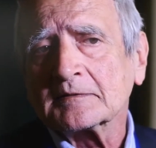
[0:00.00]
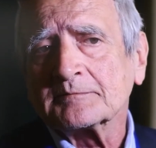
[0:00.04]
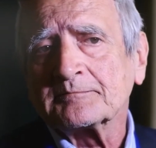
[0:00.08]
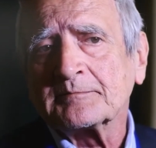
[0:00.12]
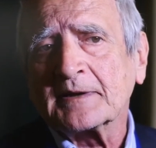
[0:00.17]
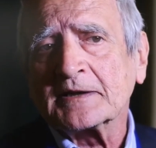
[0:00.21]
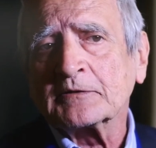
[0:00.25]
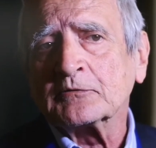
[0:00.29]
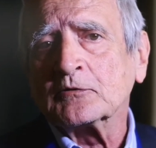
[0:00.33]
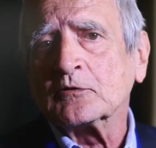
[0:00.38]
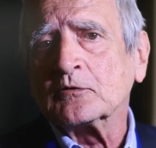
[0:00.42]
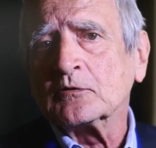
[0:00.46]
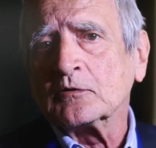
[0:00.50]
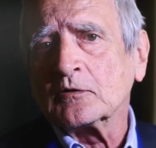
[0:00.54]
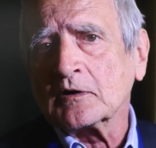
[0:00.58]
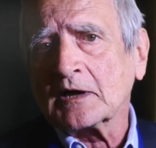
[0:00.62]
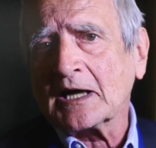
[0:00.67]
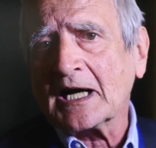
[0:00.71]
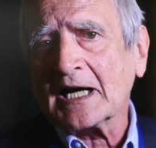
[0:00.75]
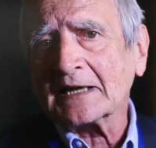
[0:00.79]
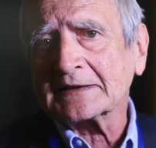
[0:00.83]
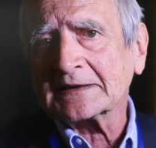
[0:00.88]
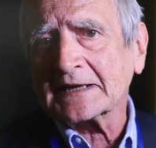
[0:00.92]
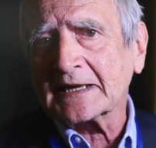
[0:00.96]
Peru
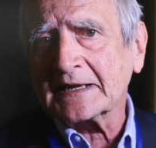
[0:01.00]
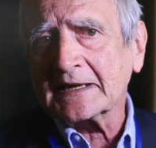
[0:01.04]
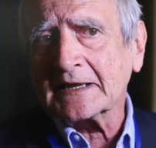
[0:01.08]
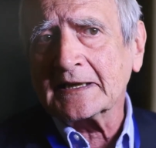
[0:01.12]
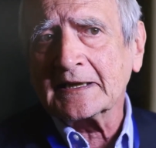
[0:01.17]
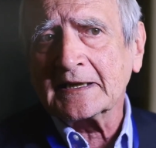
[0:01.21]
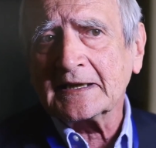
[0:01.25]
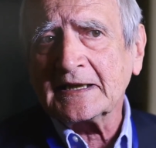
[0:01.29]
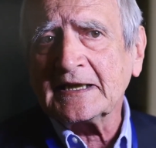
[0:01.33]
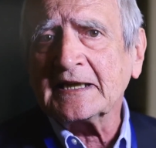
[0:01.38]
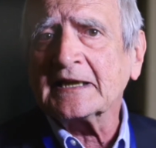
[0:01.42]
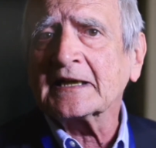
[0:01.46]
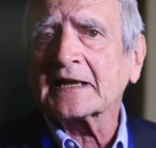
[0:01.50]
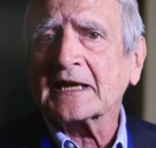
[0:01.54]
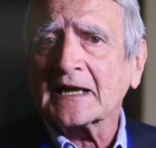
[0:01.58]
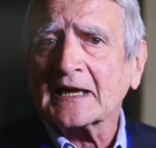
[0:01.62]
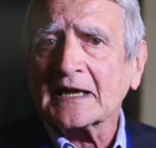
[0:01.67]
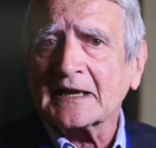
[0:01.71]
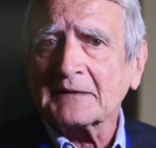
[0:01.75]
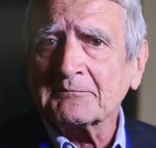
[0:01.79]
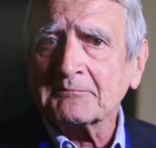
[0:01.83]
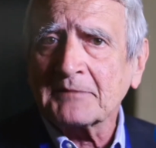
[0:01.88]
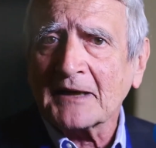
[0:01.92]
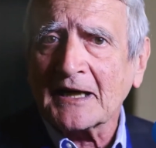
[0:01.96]
had the Inca
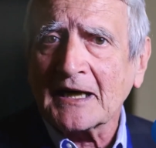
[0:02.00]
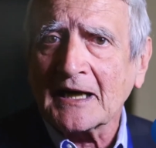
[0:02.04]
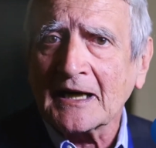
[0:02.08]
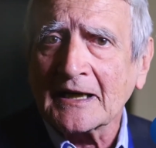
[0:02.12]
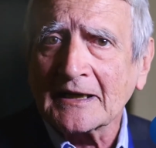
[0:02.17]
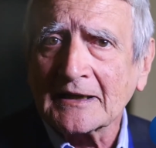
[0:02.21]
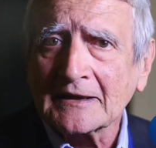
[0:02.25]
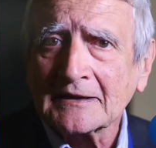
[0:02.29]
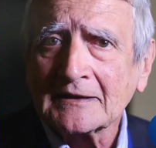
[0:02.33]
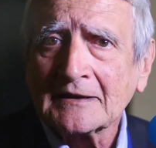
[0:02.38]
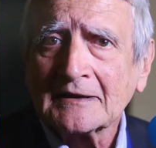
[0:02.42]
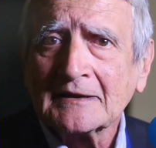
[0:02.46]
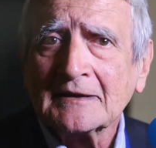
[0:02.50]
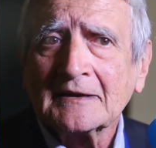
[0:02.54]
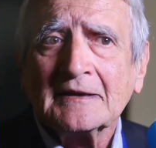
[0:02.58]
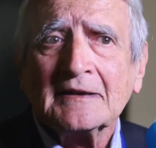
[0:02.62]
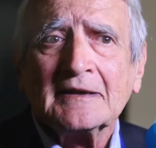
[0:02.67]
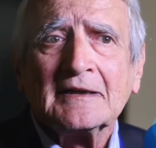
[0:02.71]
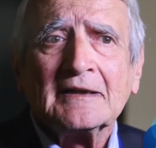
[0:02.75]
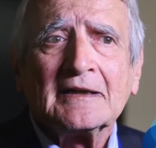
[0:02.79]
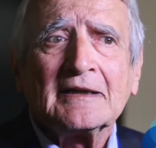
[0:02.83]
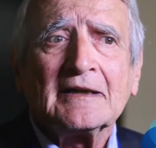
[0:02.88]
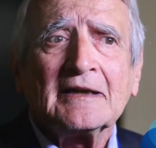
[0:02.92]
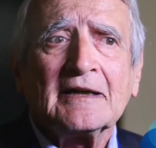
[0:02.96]
Empire,
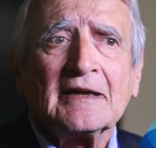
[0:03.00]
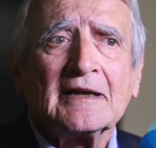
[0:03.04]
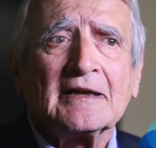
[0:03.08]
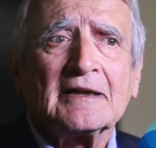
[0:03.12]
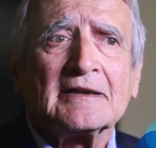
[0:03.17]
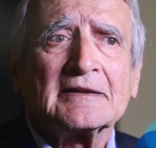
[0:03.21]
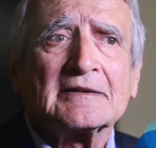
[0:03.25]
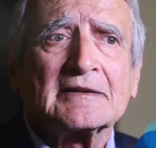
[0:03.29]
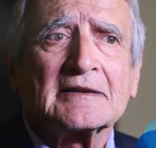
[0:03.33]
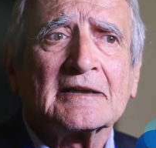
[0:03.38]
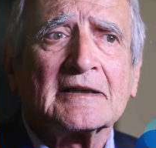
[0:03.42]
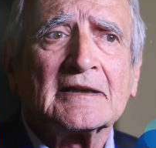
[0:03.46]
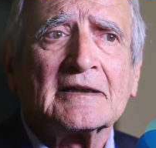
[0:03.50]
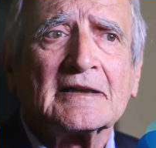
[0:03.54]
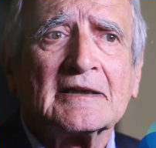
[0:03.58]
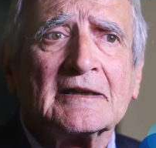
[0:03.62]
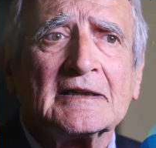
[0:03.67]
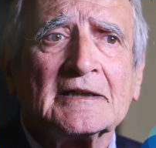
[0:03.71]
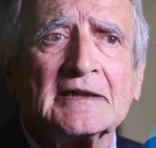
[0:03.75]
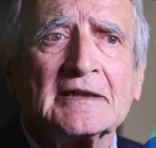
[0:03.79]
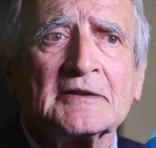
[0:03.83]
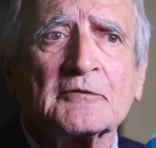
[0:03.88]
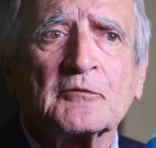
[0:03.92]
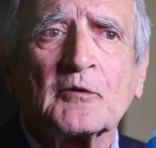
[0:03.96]
and
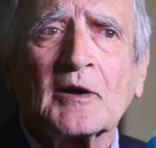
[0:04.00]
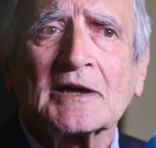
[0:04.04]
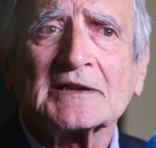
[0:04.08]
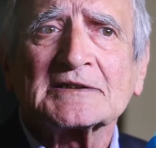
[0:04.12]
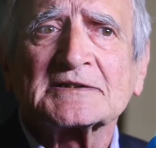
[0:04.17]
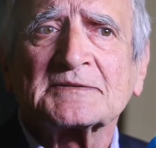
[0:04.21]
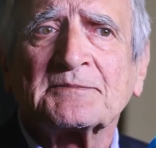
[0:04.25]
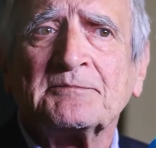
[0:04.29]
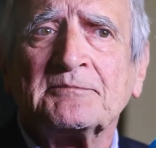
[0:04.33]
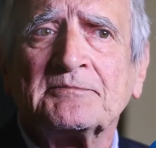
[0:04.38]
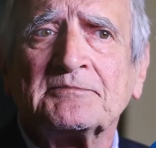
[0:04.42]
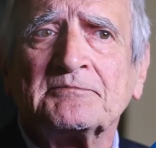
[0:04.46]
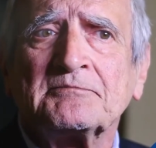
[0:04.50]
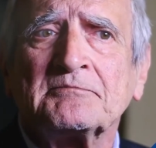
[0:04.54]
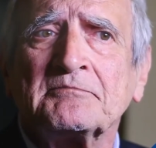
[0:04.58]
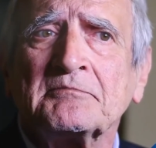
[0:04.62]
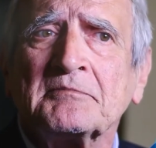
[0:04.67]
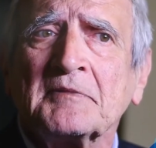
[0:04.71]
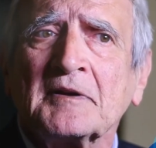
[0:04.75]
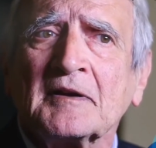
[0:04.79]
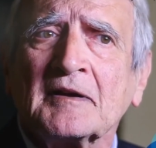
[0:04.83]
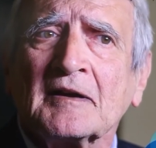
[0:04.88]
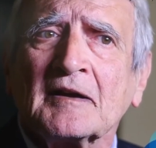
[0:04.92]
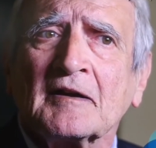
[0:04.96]
it was
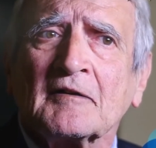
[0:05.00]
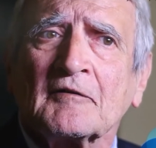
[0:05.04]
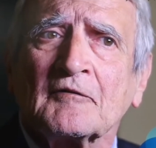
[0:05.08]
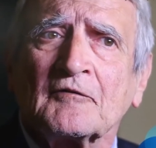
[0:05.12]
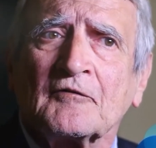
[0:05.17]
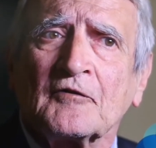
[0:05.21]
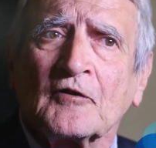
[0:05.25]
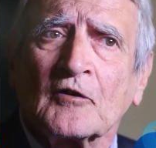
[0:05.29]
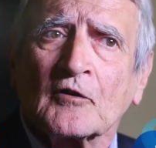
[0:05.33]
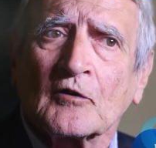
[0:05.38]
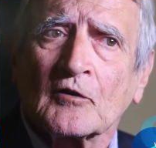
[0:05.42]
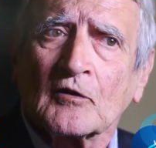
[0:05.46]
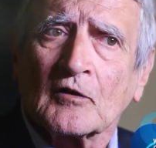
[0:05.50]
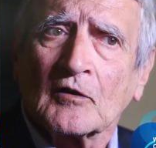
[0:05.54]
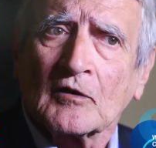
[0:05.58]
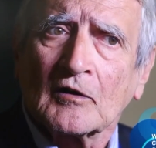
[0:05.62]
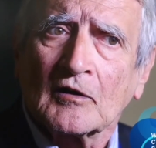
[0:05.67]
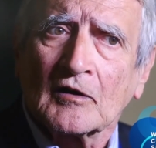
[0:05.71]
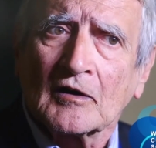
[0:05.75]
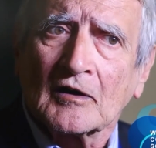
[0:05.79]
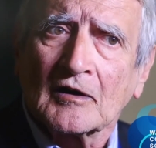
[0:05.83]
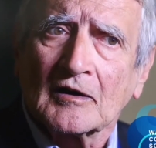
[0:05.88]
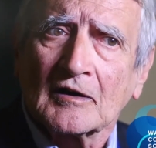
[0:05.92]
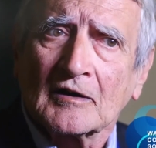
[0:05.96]
for
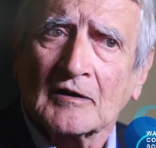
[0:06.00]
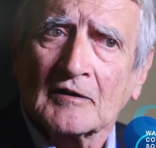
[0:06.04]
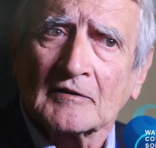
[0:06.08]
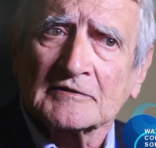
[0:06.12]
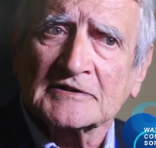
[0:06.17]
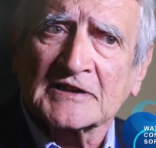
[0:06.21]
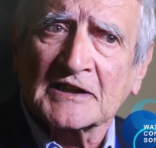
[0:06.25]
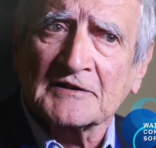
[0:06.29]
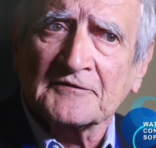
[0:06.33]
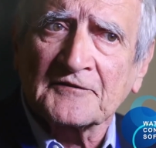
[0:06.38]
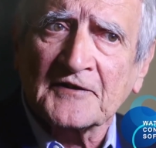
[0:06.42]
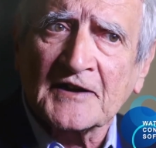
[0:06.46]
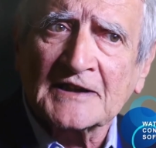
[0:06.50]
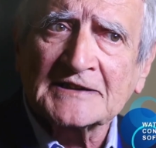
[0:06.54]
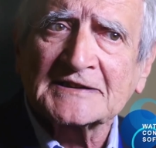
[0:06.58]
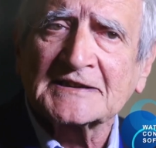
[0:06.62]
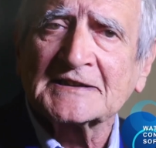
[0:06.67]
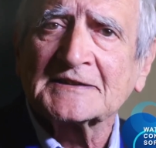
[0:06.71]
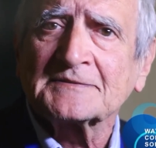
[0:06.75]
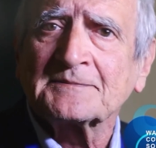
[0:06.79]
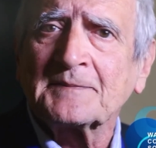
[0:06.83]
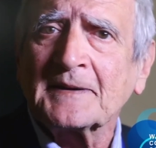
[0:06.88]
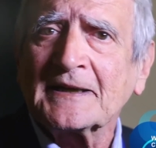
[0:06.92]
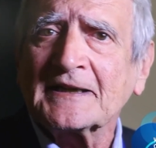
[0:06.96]
Sir
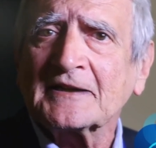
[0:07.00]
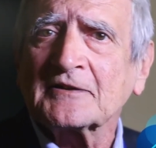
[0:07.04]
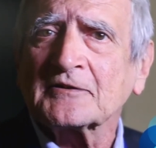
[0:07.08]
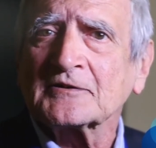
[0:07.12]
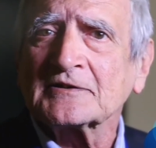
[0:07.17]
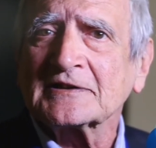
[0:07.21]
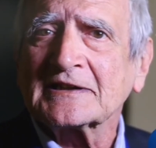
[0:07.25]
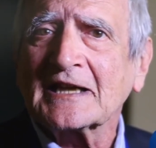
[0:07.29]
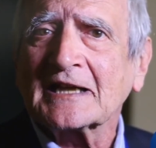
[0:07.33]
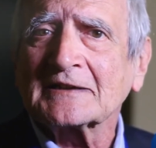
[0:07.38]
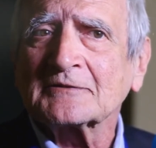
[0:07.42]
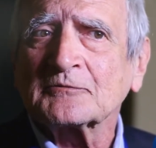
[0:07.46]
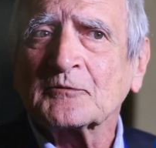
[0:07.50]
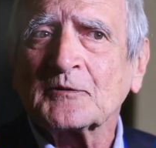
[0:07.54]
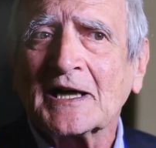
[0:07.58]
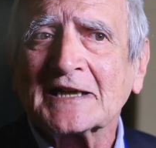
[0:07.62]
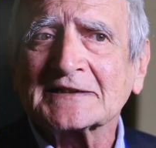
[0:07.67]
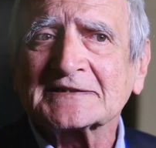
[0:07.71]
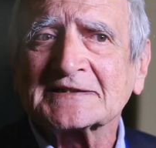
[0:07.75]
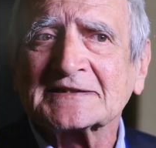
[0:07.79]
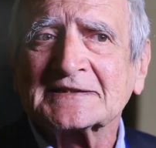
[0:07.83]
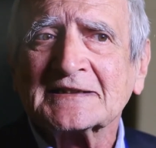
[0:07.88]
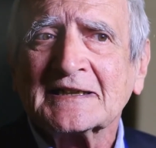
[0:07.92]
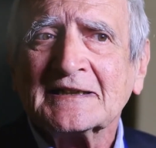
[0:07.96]
Francis Bacon that
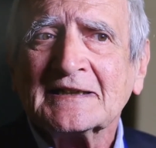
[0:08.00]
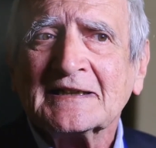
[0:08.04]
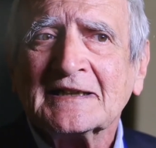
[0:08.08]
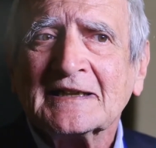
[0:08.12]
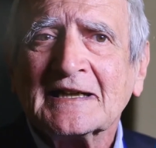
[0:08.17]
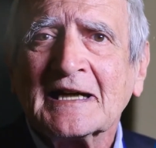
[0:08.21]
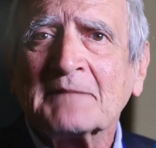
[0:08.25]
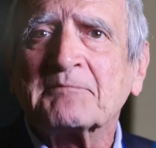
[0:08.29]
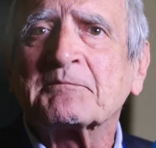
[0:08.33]
was a